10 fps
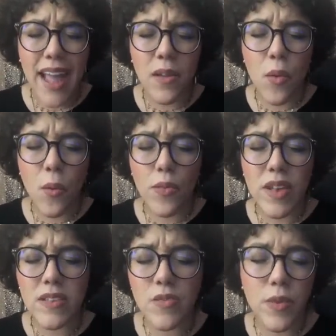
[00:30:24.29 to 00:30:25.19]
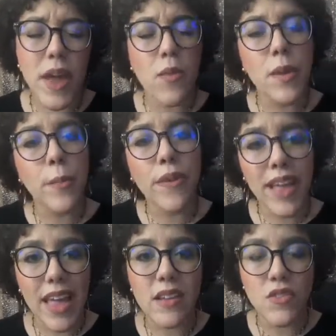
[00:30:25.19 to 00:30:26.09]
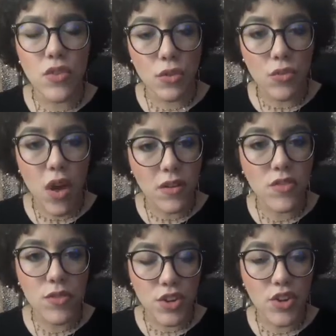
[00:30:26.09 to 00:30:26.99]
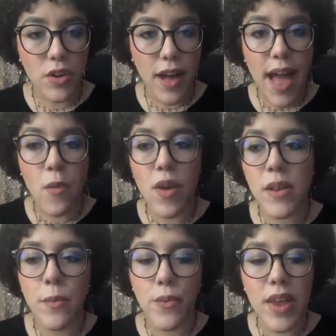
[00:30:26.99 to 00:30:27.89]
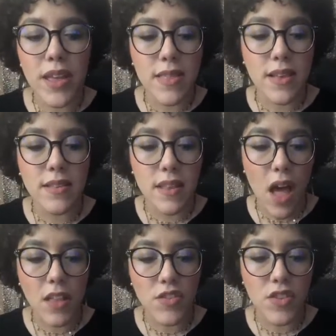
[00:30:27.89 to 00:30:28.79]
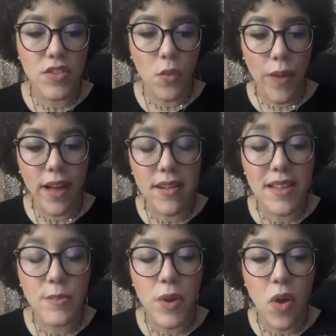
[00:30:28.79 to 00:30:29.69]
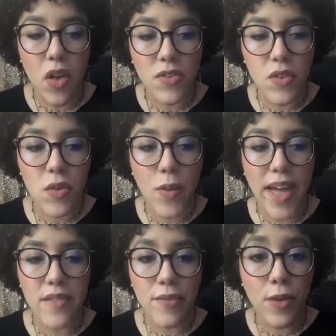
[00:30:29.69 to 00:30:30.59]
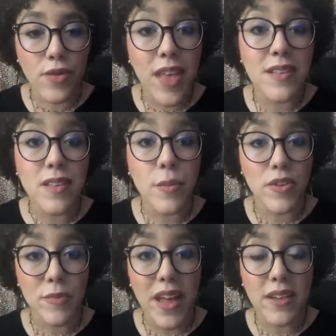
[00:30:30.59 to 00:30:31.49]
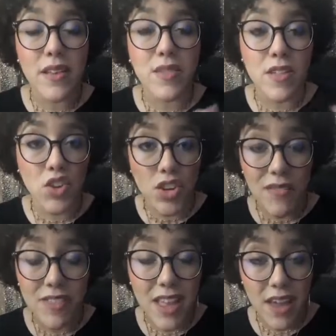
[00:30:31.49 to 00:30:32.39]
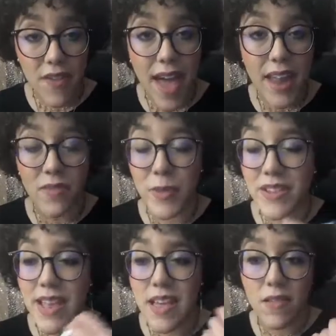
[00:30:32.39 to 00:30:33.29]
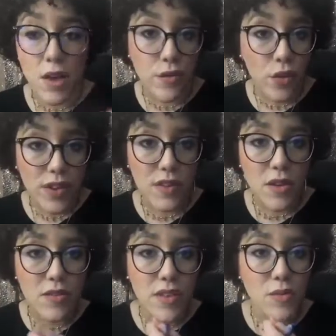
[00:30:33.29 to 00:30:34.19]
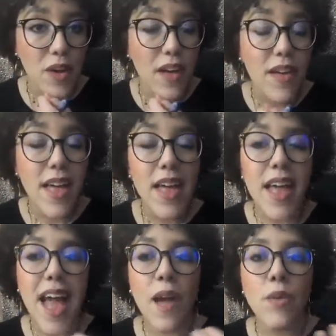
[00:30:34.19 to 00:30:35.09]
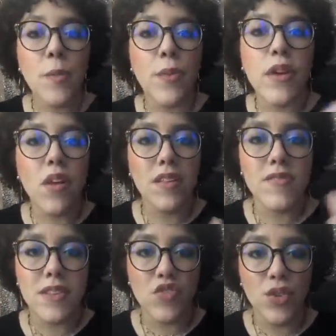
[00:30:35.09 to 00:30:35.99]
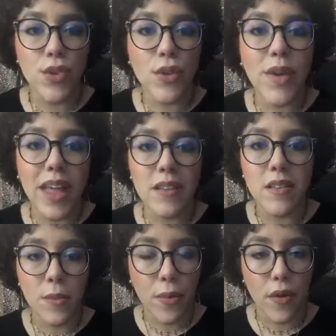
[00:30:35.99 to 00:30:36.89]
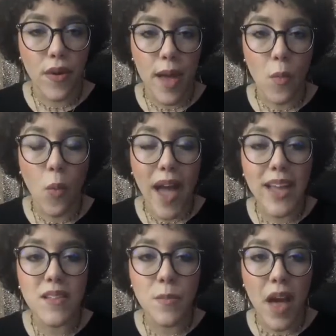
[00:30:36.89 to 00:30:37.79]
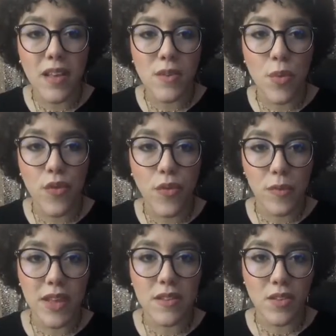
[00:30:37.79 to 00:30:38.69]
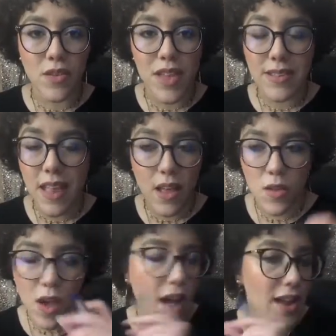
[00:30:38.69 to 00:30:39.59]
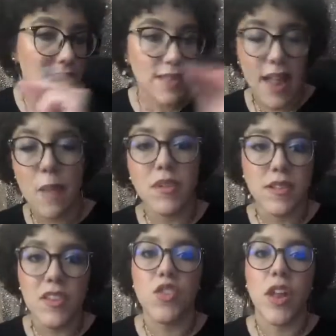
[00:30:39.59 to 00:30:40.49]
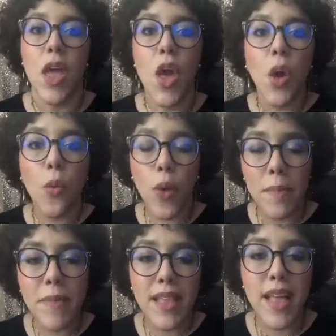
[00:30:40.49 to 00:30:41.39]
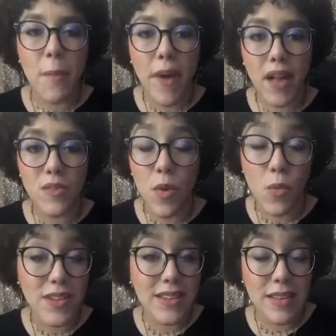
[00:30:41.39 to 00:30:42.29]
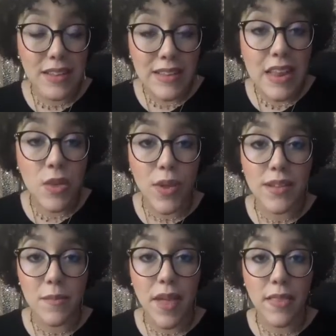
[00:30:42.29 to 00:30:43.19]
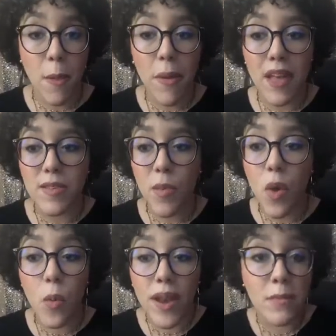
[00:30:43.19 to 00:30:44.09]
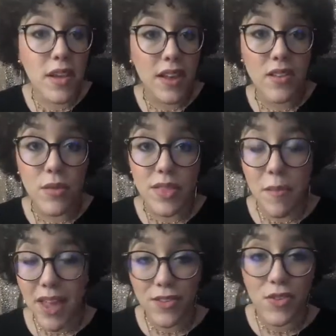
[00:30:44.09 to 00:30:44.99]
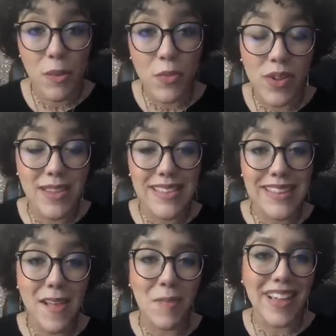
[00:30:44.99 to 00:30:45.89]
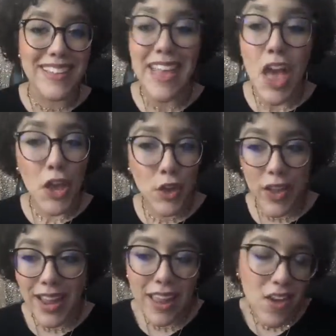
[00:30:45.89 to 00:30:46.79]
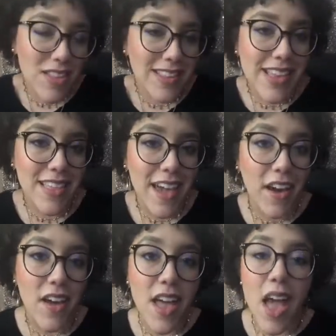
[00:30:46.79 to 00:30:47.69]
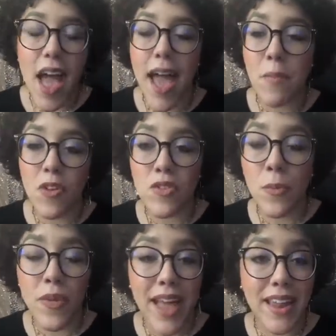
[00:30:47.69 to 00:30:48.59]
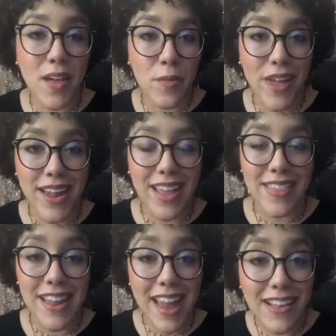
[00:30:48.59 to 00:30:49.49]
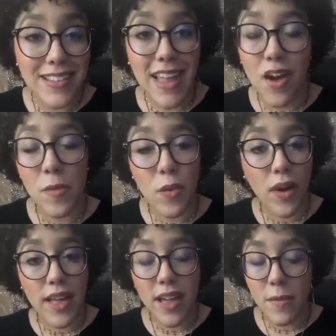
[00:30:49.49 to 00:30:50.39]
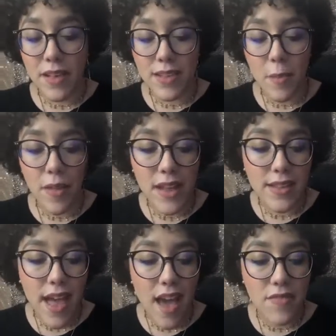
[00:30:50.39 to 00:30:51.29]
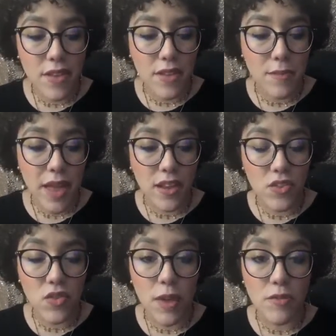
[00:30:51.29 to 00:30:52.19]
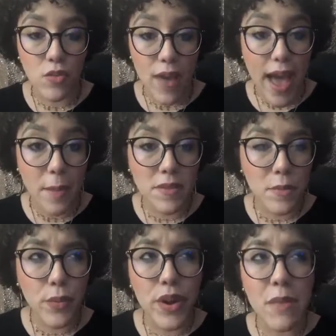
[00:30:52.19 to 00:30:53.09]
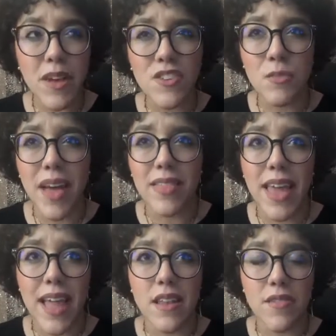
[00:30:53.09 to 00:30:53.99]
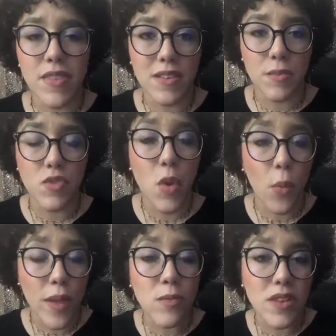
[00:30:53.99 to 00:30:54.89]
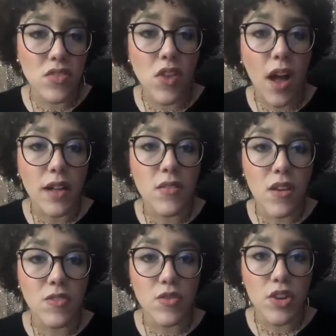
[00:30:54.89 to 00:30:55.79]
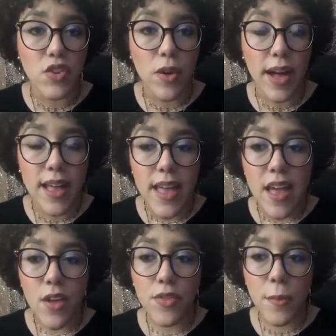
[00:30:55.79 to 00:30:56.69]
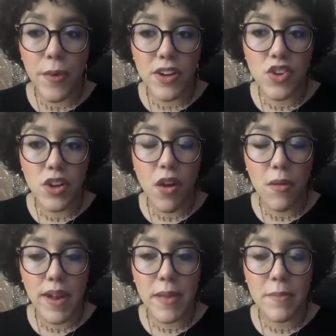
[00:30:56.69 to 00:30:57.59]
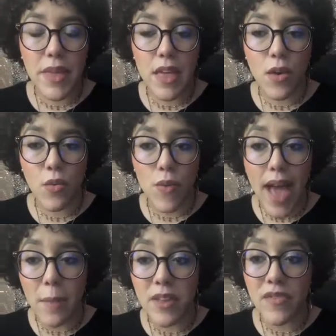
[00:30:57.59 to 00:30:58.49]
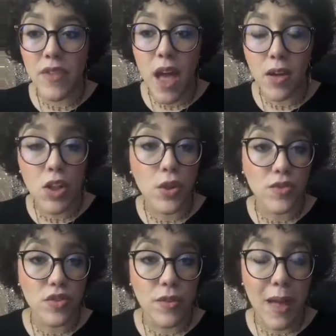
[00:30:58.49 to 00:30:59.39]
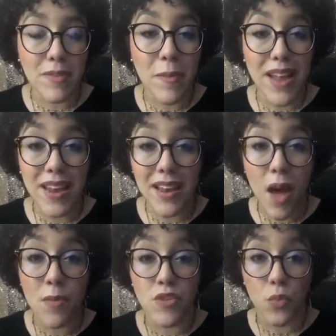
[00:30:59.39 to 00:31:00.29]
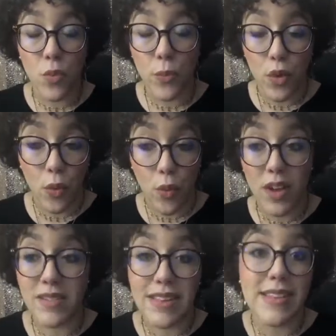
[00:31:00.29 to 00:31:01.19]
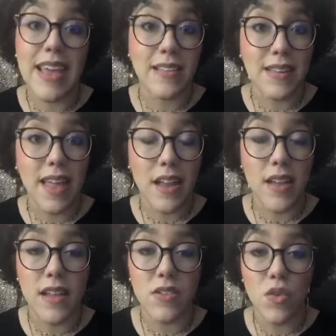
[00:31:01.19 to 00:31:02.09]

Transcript: And this is what I want to bring into Long Story Short. I want to bring this knowledge, this awareness, but also the way I view things and the perspectives and the shifts that I've had. I've been taking a lot of voice notes as well. I want to bring all of this to you into the program. Why it's possible for me to do this in a snap decision. What made that possible? What's continuing to make that possible? And what I'm going to do with the manuscript once it's done, because you're going to get all the tea there. I'm also planning the next thing I'll be working on, because I plan to have this manuscript wrapped pretty much by the end of this. So when we start, long story short, the book should already be wrapped, if not close to wrapped, depending on how much more words it takes to get done.